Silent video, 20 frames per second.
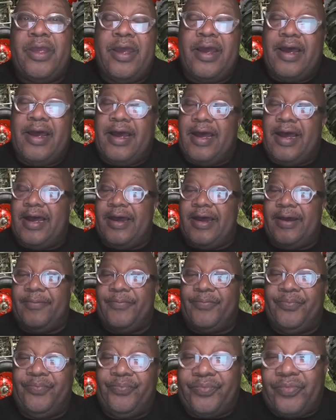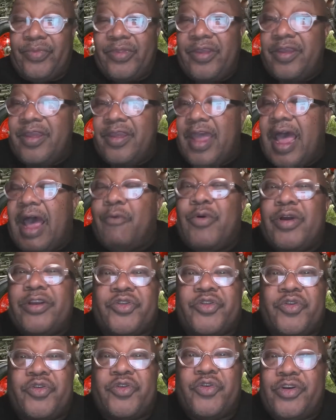I went
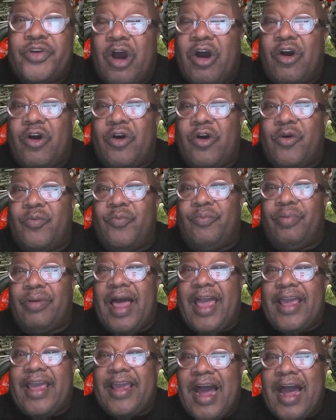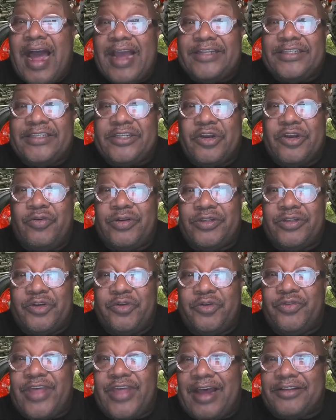to an all-Black high school with
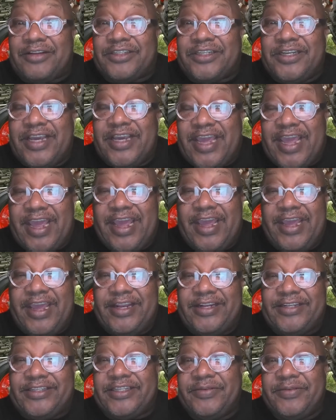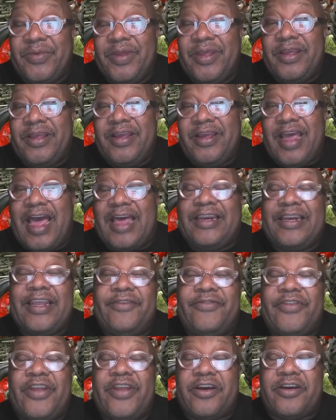2,000 kids. I
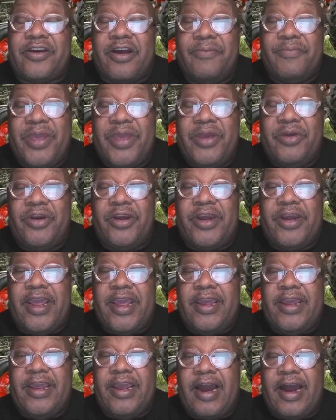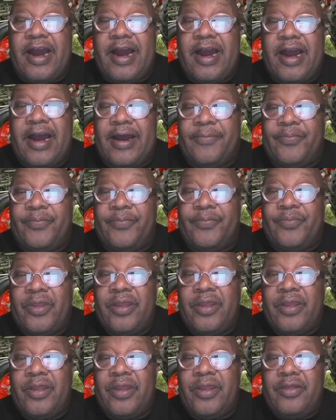lived in a community
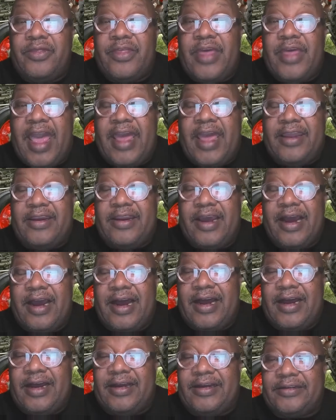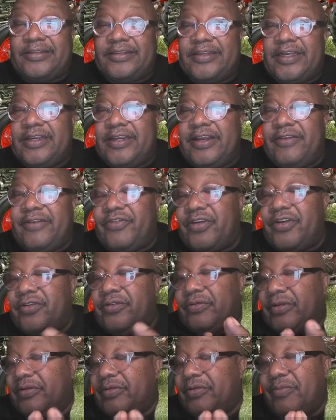that, if
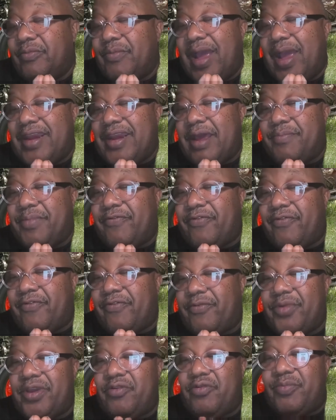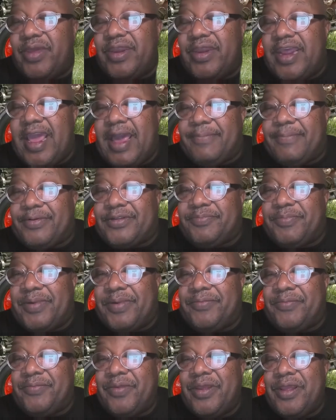you might not be familiar with Minneapolis,
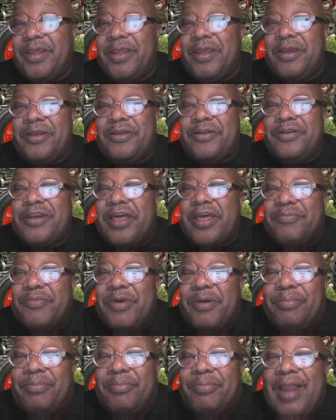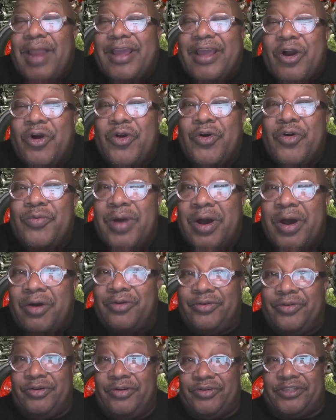but nothing but Black
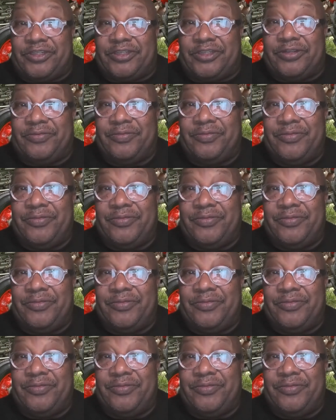homeowners.